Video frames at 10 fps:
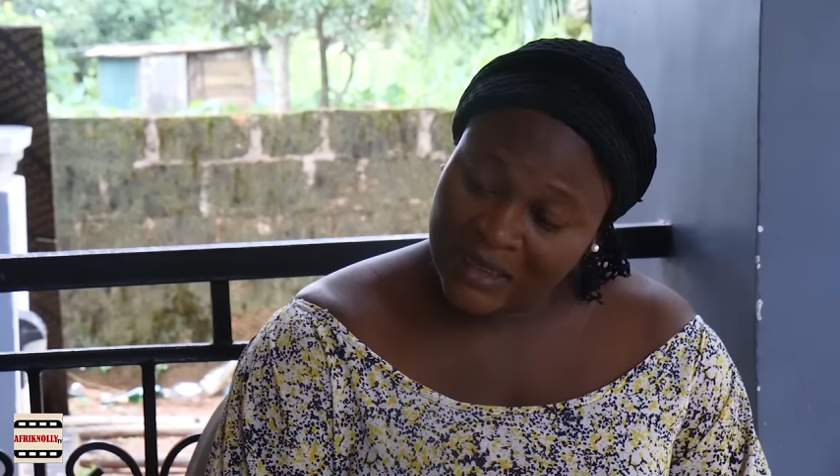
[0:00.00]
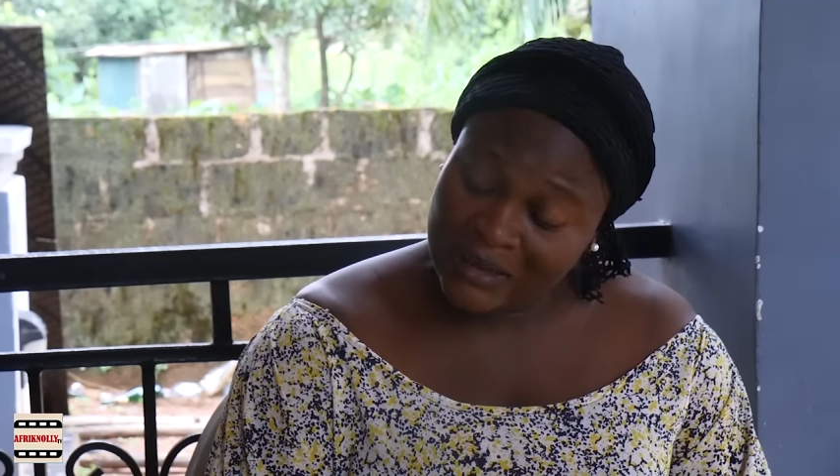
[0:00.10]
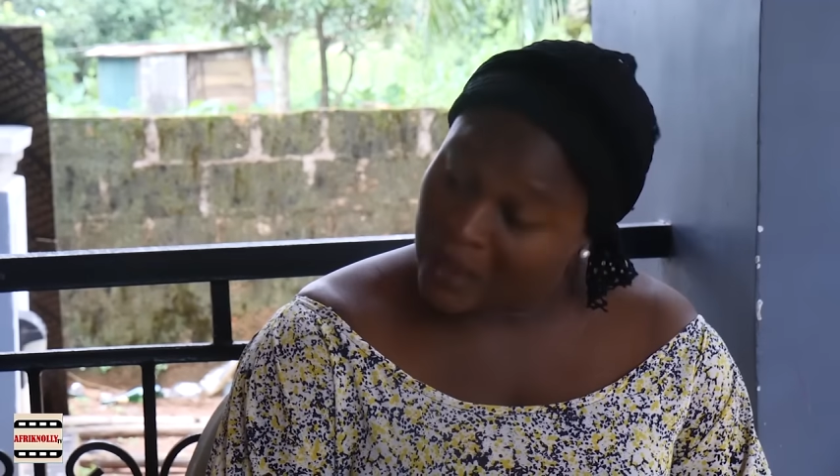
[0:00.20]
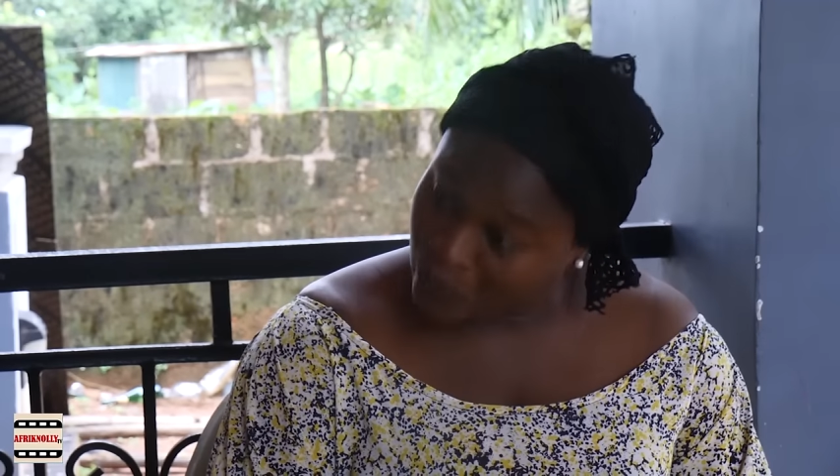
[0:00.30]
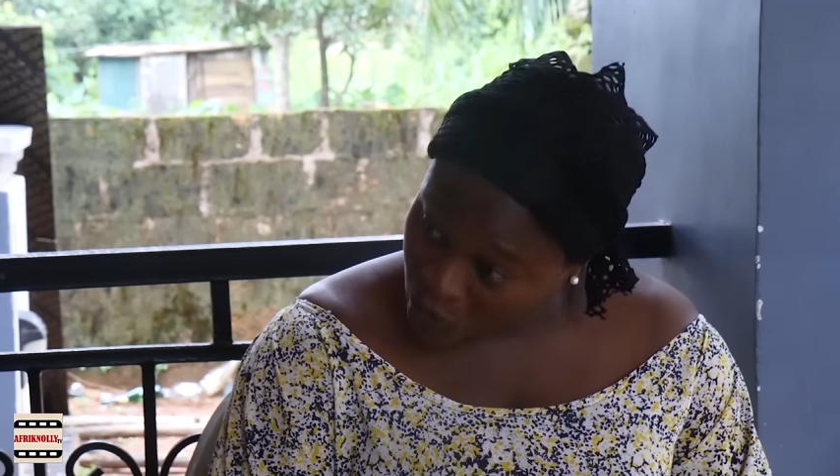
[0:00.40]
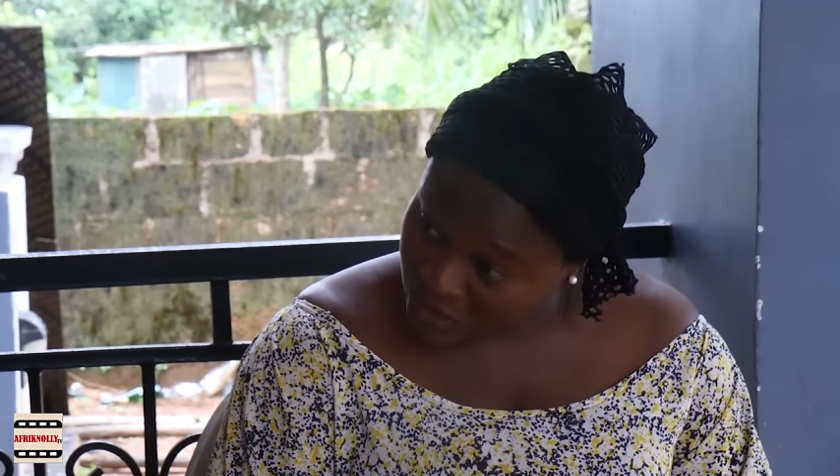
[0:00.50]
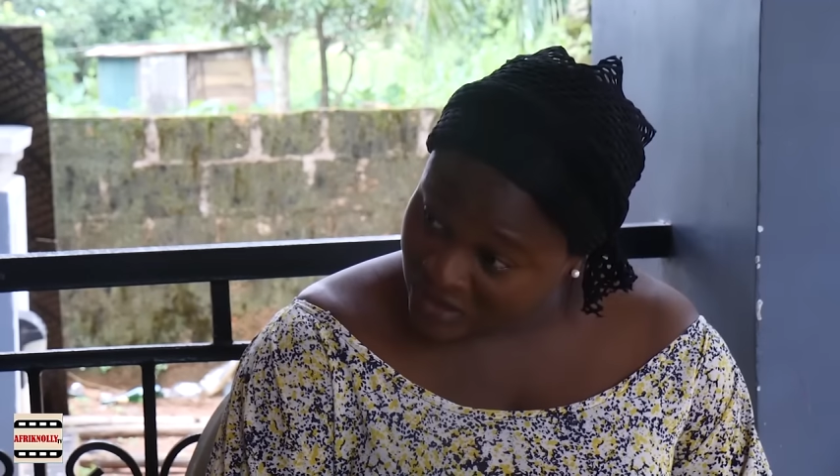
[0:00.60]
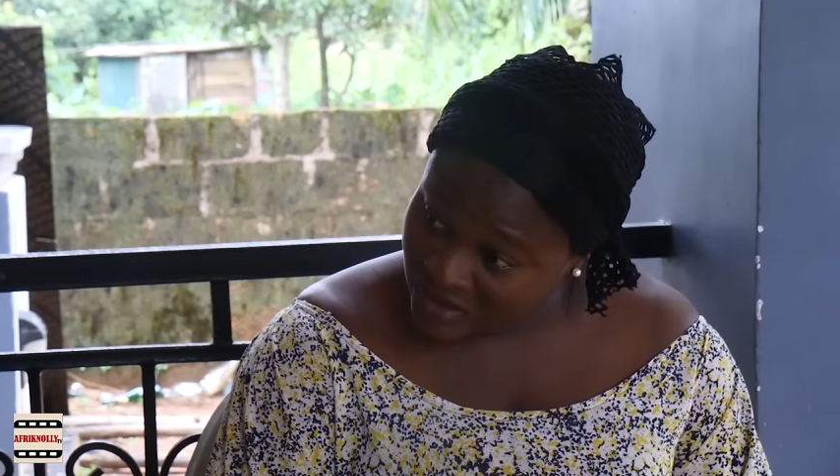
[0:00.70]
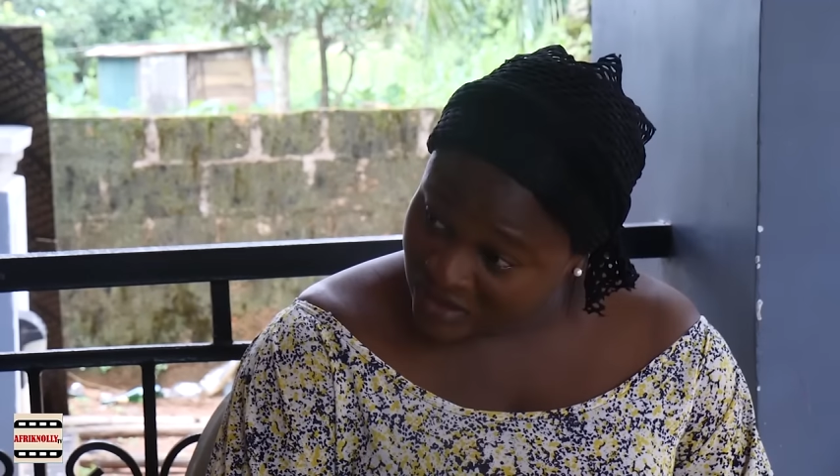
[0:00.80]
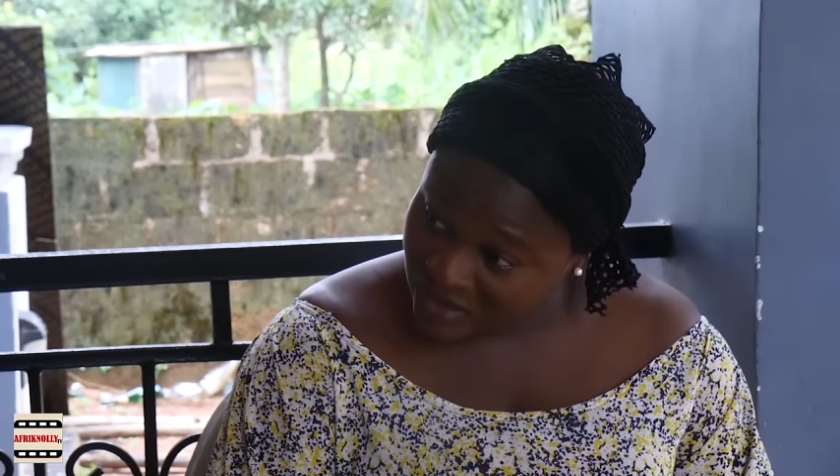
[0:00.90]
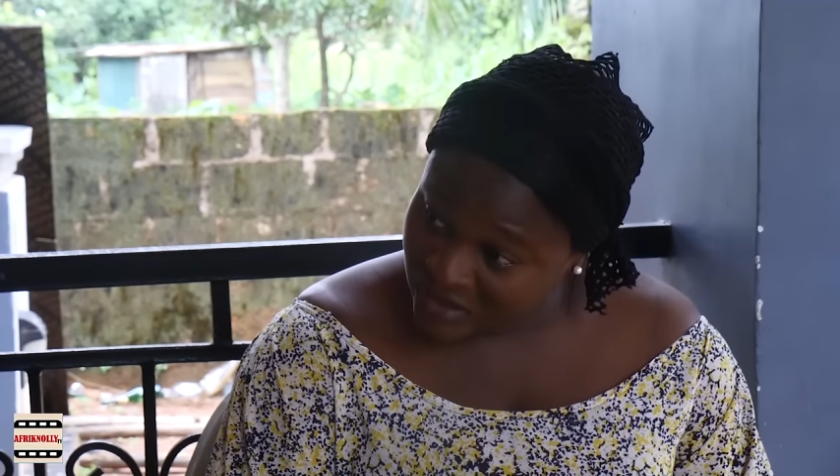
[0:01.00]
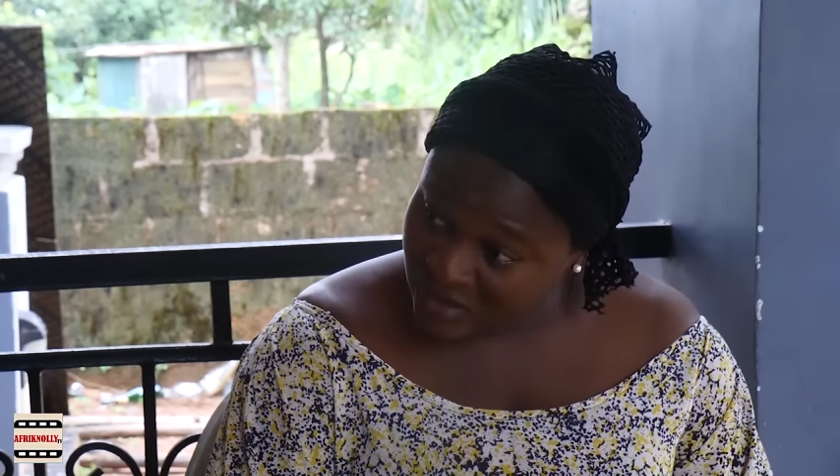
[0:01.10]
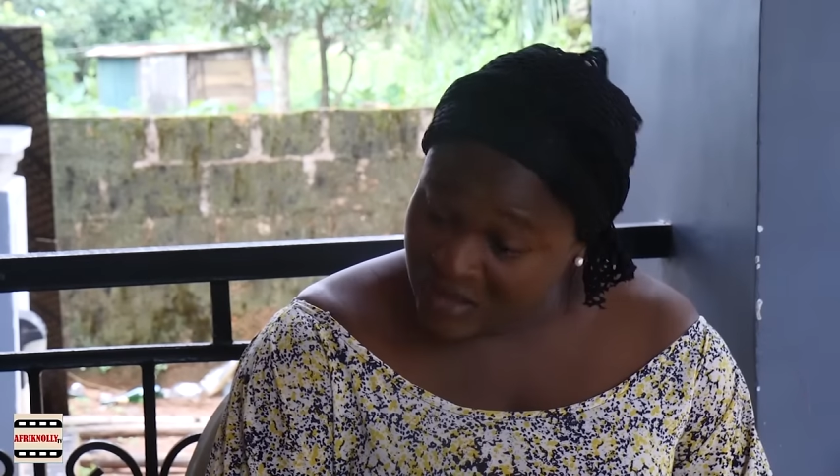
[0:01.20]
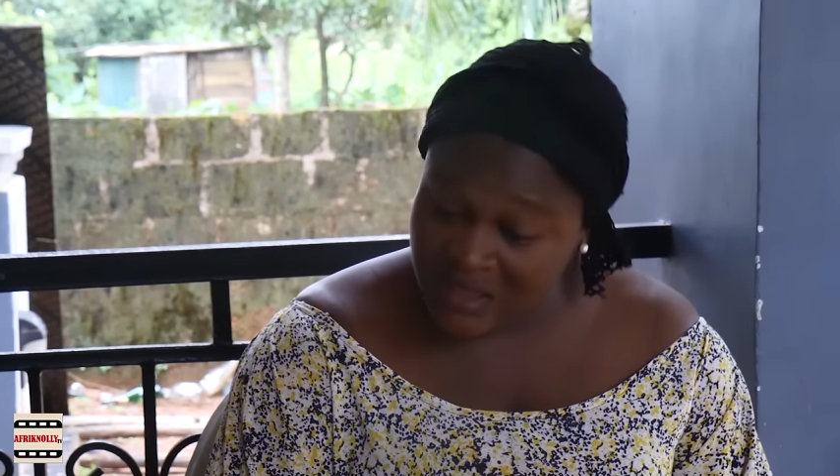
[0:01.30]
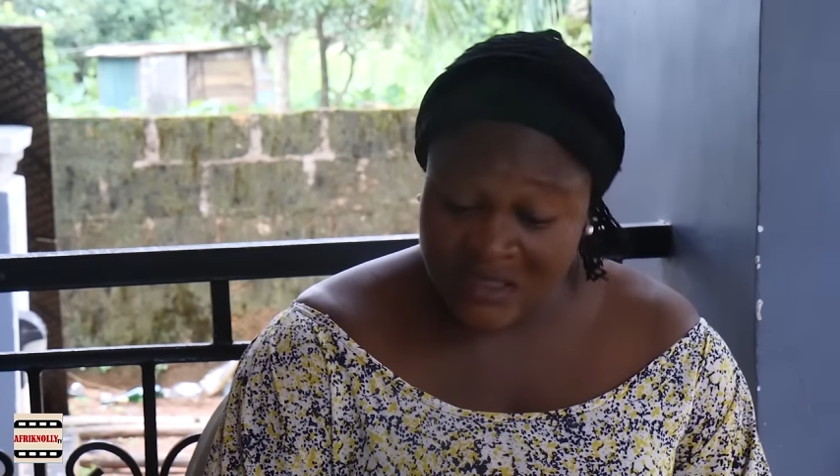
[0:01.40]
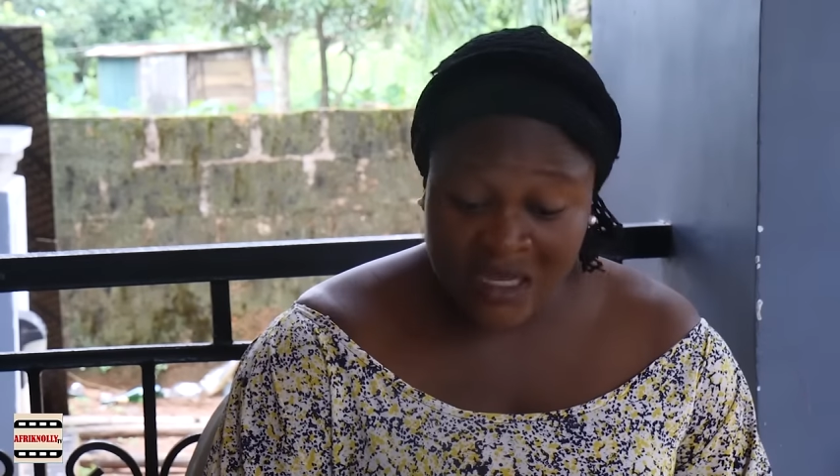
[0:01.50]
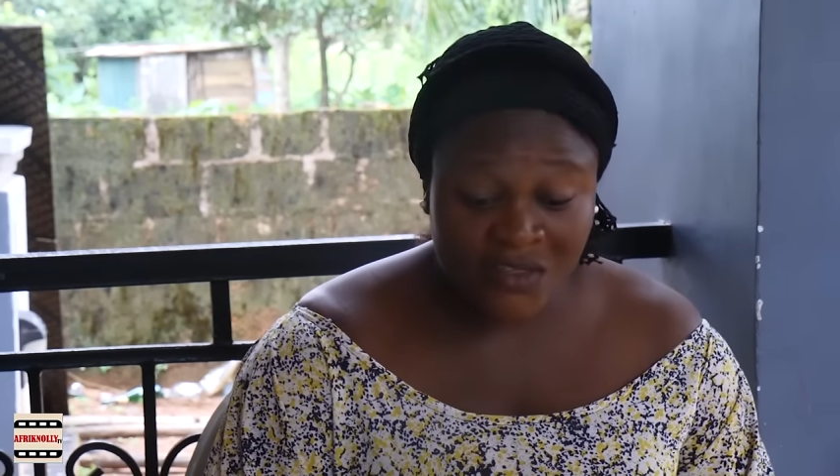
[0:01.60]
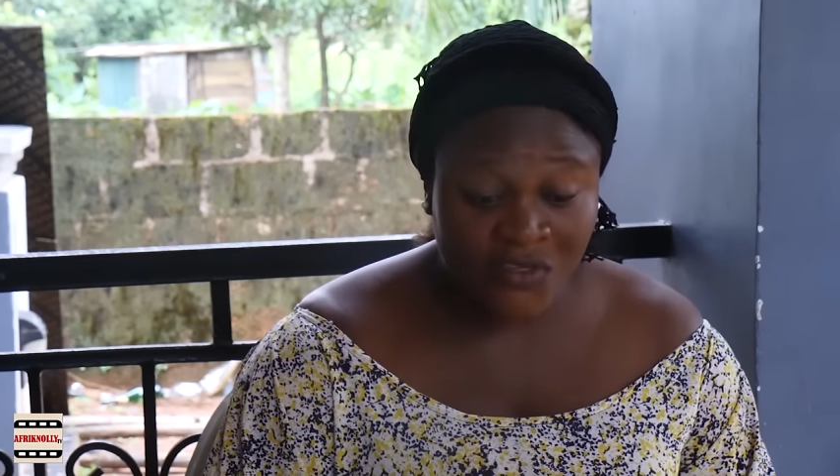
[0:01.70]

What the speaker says: That one, he's a